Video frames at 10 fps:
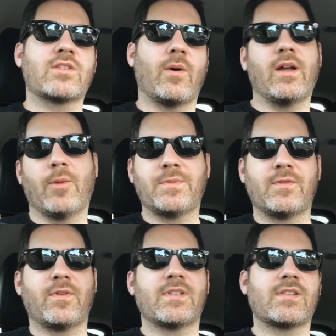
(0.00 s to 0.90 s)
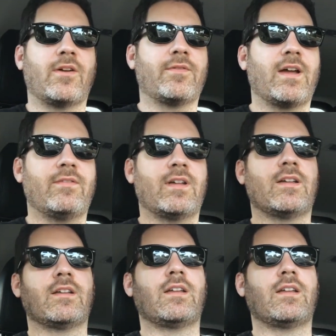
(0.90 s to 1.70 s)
so I opted for the softcover.